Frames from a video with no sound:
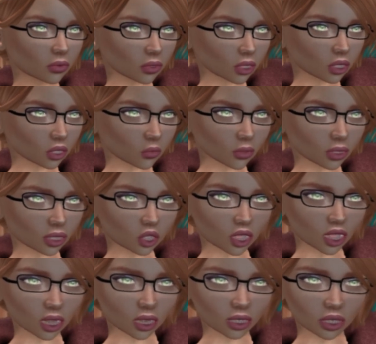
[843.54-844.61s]
of
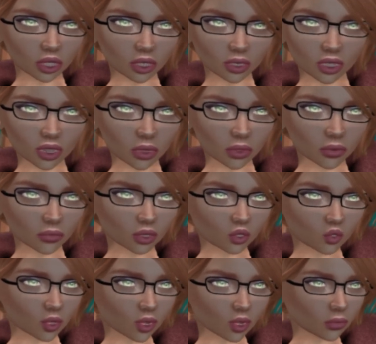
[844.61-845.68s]
problems. Later on in
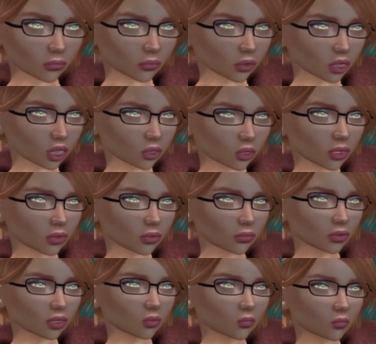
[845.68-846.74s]
life, it could.
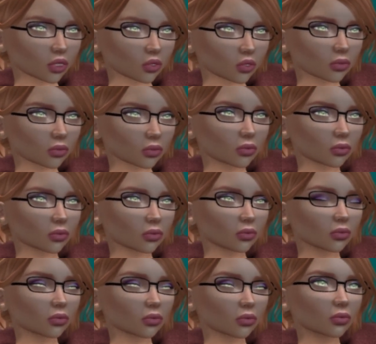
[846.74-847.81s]
And the
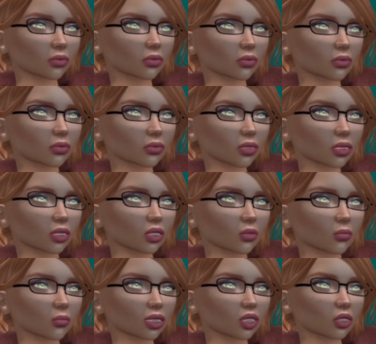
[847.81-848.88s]
ultimate
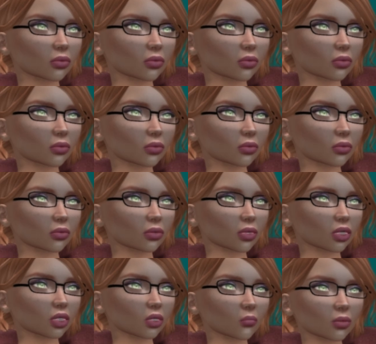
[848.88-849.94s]
thing I
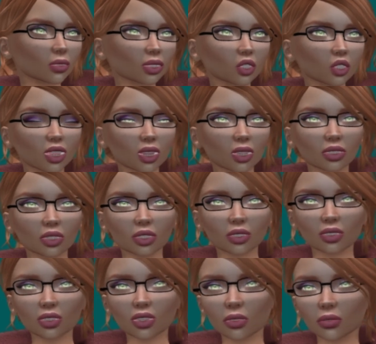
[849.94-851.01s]
may have to do
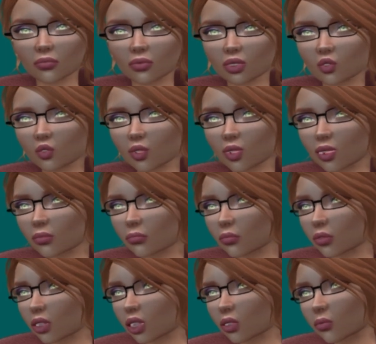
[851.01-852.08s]
is have half of my
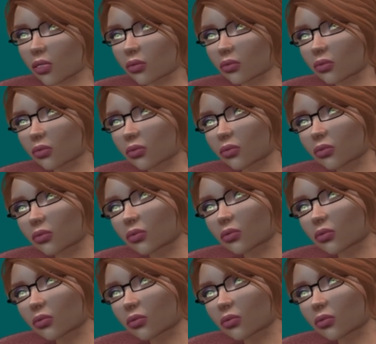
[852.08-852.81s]
neck removed.